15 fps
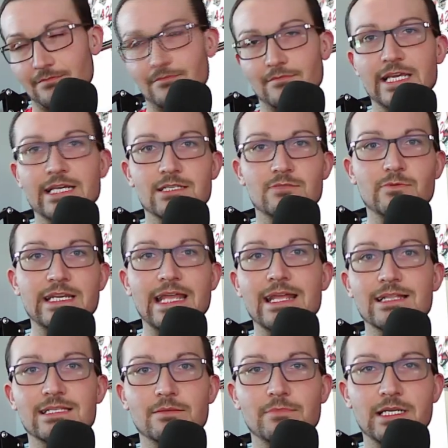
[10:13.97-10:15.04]
Because when you
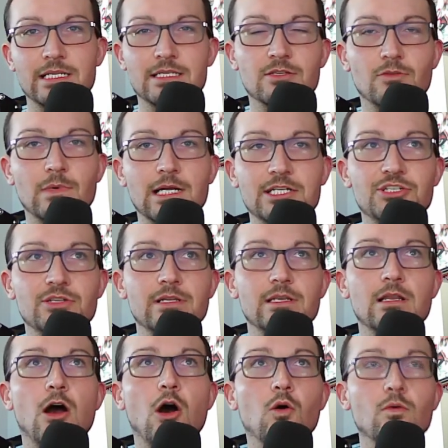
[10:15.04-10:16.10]
hate somebody so much, you can
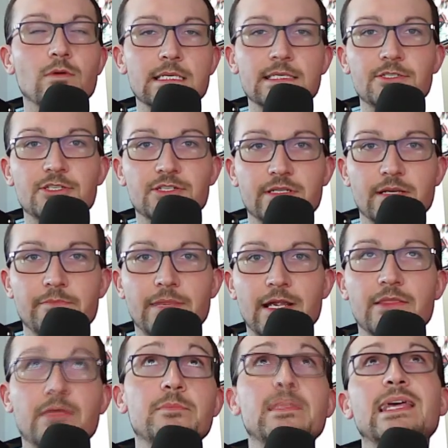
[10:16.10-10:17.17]
always just compare
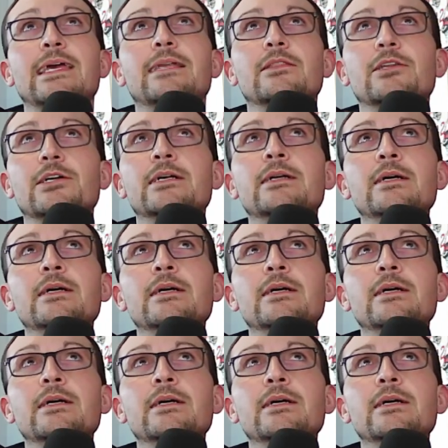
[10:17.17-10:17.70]
them to Hitler